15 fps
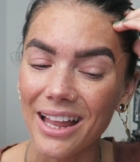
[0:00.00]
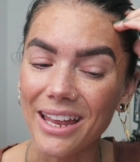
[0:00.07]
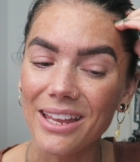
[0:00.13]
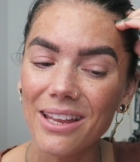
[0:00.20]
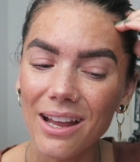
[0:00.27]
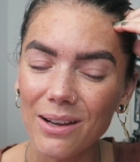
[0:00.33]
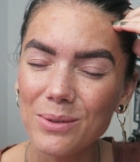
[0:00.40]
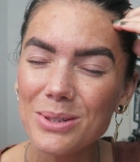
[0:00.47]

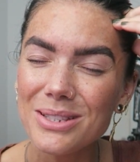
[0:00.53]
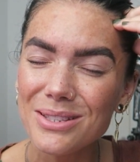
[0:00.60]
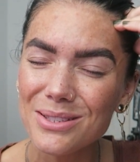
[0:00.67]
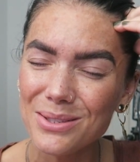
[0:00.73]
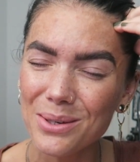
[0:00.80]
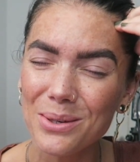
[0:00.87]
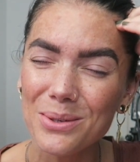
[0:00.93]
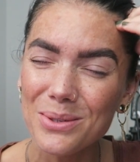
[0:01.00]
Like I was
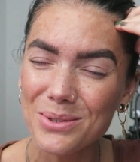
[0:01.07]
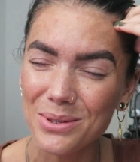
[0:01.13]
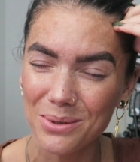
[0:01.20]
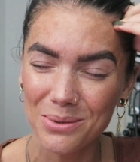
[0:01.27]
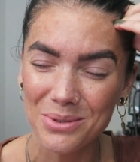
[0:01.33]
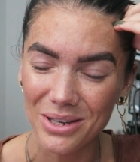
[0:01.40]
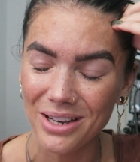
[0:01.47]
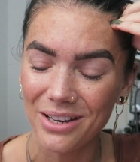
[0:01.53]

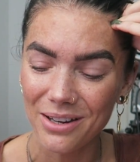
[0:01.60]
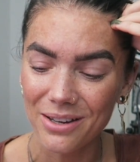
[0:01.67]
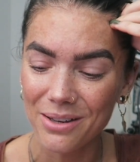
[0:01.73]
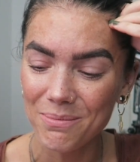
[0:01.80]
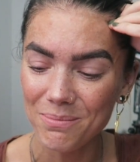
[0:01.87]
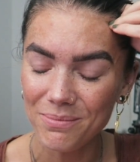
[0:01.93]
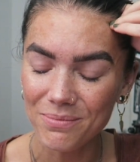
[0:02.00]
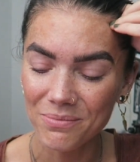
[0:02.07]
so
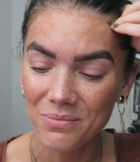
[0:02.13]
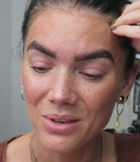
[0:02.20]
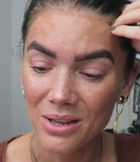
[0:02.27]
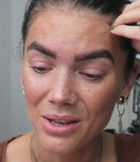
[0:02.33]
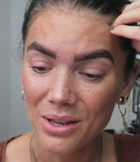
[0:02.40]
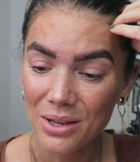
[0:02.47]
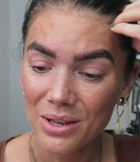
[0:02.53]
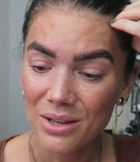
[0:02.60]
tired.
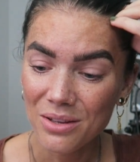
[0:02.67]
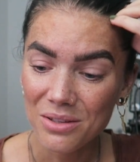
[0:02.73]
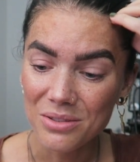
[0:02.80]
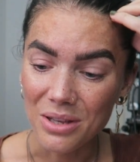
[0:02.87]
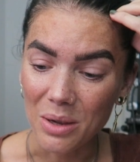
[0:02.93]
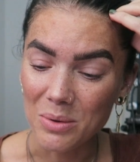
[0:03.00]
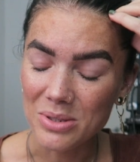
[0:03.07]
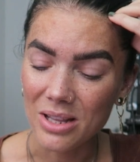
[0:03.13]

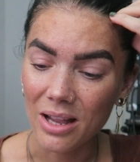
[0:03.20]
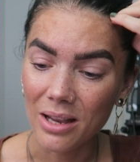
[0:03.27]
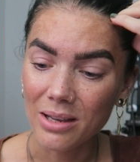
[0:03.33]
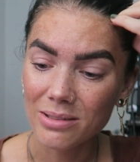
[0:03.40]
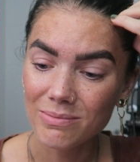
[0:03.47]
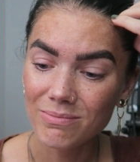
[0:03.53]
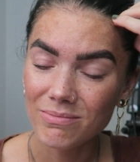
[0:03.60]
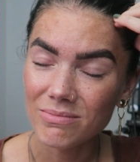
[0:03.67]
So I was like,